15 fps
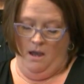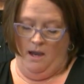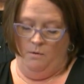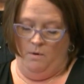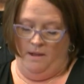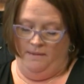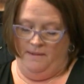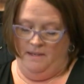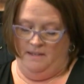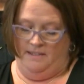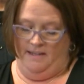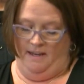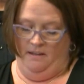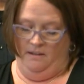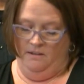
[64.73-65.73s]
I want the
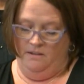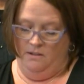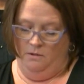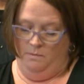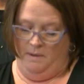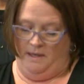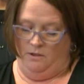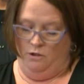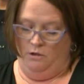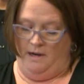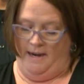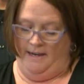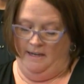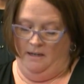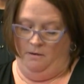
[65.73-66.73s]
assailants to be
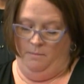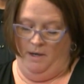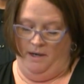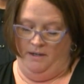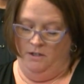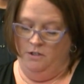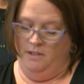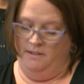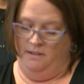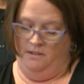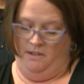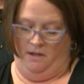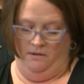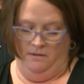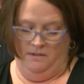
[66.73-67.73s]
tried and punished as
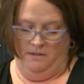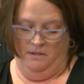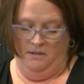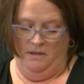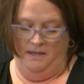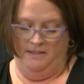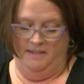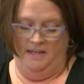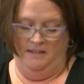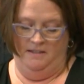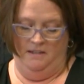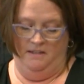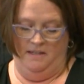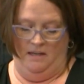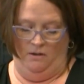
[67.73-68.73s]
adults. As they
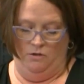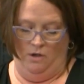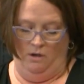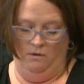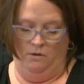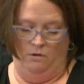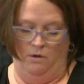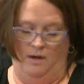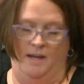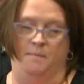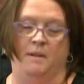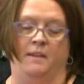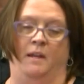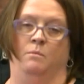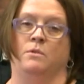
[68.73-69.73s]
did the adult
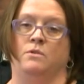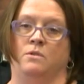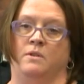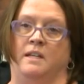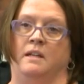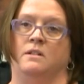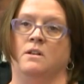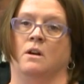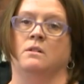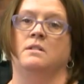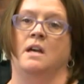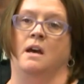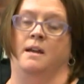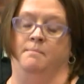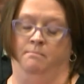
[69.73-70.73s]
crime, and they will do the adult
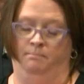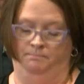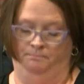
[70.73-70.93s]
time.